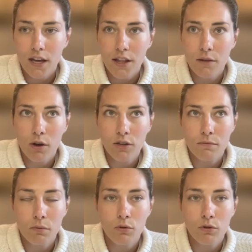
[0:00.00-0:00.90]
The most
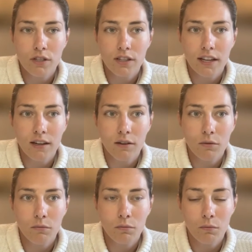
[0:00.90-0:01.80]
important thing
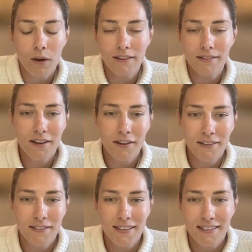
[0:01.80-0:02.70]
we as
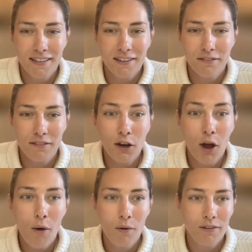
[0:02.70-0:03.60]
scientists kind of
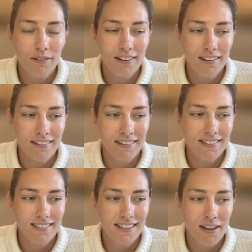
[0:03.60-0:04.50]
know
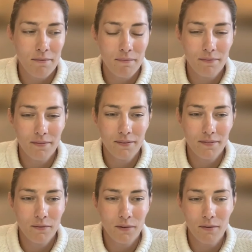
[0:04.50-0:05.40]
and
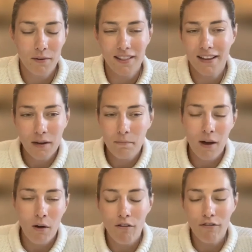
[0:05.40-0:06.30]
we think
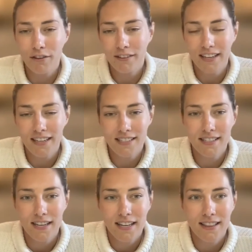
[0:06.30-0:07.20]
about often is
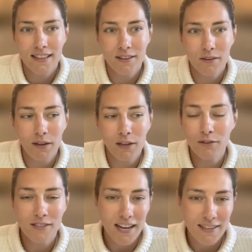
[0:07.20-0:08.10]
that we
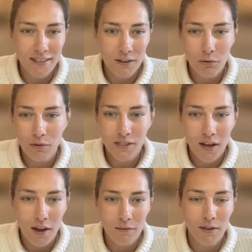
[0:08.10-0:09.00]
use data all the
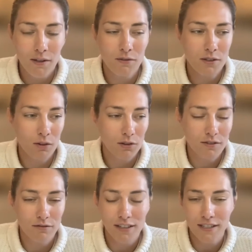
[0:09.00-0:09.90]
time. Lots
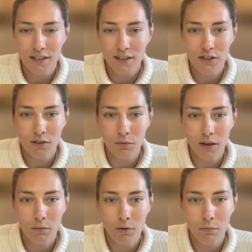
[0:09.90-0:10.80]
of research that
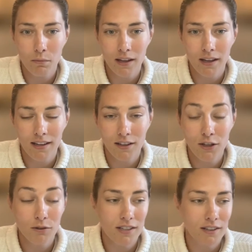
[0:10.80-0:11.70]
we will be
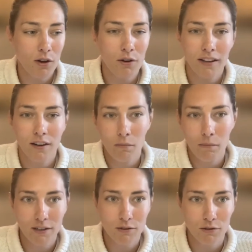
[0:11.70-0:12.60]
using not only in our
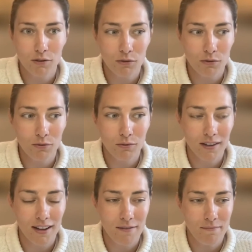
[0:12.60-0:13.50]
medical school
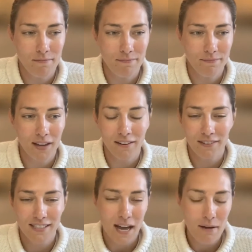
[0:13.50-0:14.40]
kind of
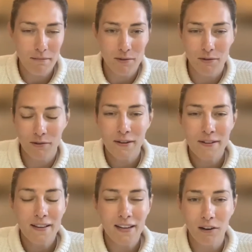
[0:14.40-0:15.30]
exams or
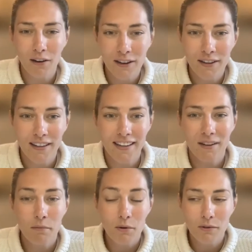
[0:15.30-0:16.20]
in our
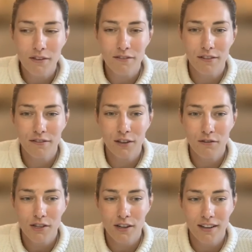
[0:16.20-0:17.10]
learning, but also for the
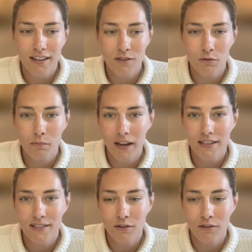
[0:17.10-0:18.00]
future, is all
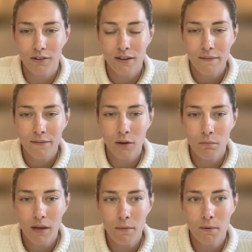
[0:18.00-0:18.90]
based on
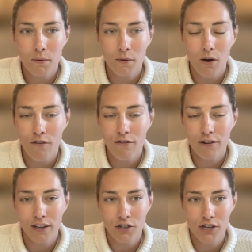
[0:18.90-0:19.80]
people
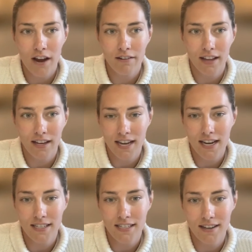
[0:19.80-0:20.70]
offering and sharing their
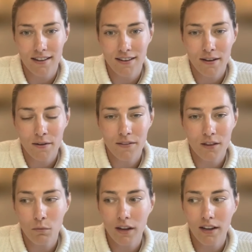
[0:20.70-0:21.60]
data
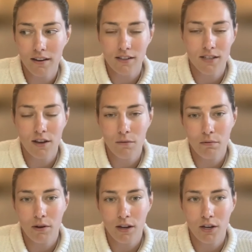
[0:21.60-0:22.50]
that we can
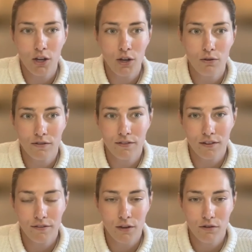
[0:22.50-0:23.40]
interpret and use for the
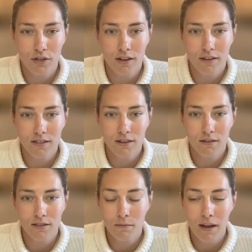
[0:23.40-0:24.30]
future
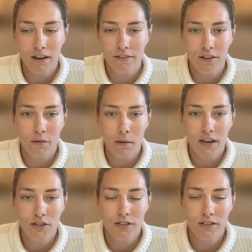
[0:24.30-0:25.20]
to benefit other
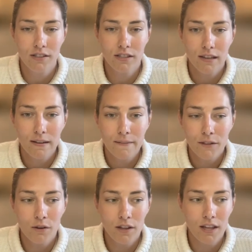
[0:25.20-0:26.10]
patients.
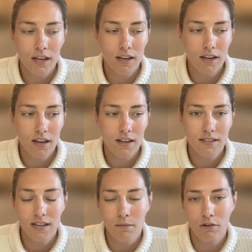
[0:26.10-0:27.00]
So I think as a
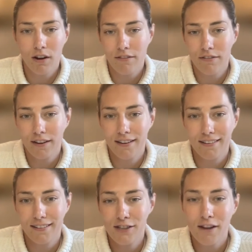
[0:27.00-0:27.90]
demographic,
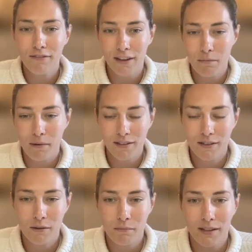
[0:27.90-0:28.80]
generally by
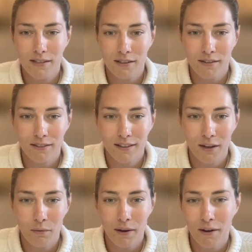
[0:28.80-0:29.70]
doing medicine,
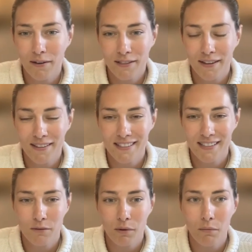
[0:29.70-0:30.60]
we are
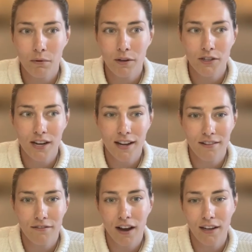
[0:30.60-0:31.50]
scientists and we appreciate
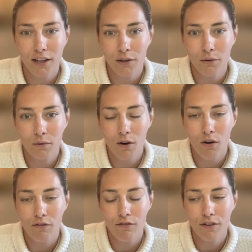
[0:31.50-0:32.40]
the value
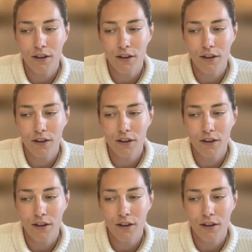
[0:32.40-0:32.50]
of